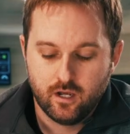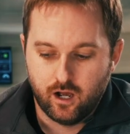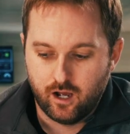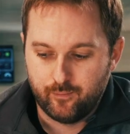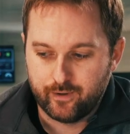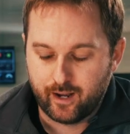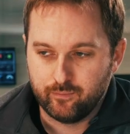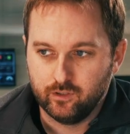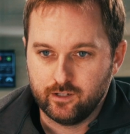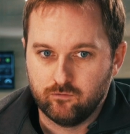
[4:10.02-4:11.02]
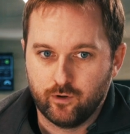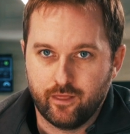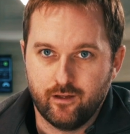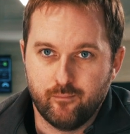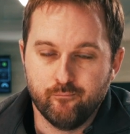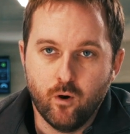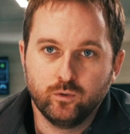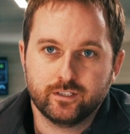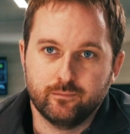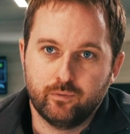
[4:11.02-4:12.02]
but I believe one of the
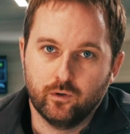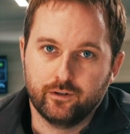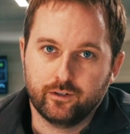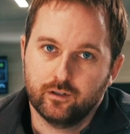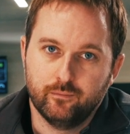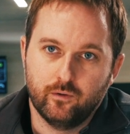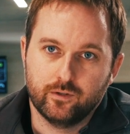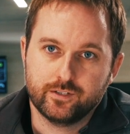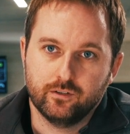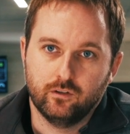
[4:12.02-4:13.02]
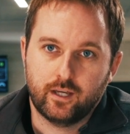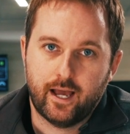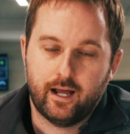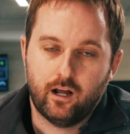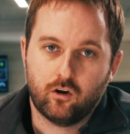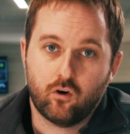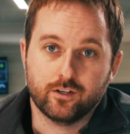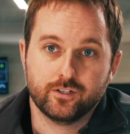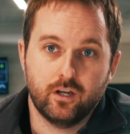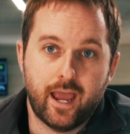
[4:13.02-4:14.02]
most important components to look at
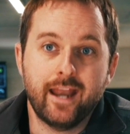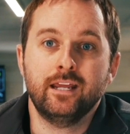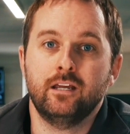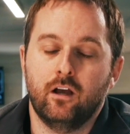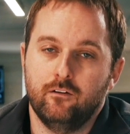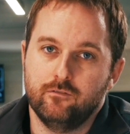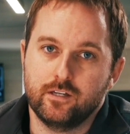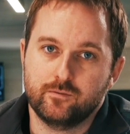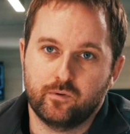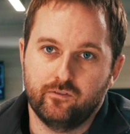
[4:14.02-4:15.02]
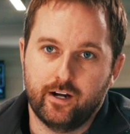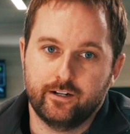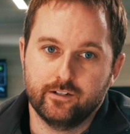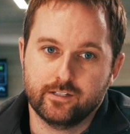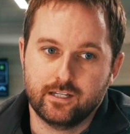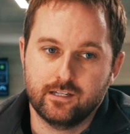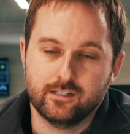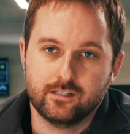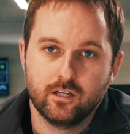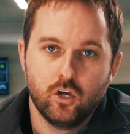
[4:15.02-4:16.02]
across any of these providers
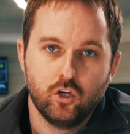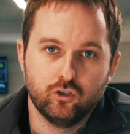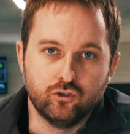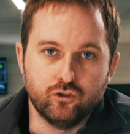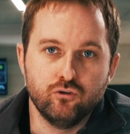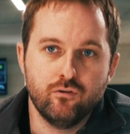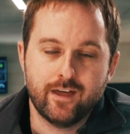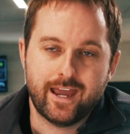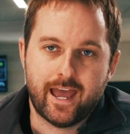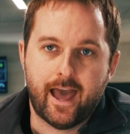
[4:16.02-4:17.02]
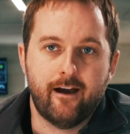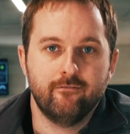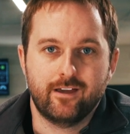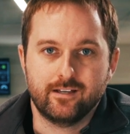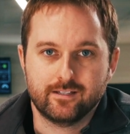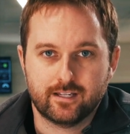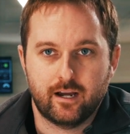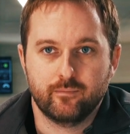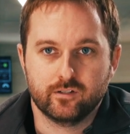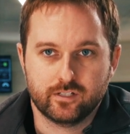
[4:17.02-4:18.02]
is, do they have a
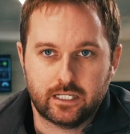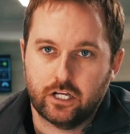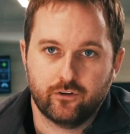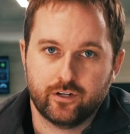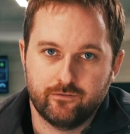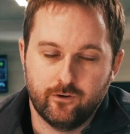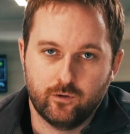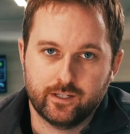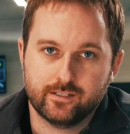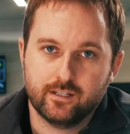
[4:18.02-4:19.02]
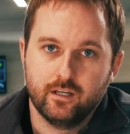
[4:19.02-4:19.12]
cybersecurity focus?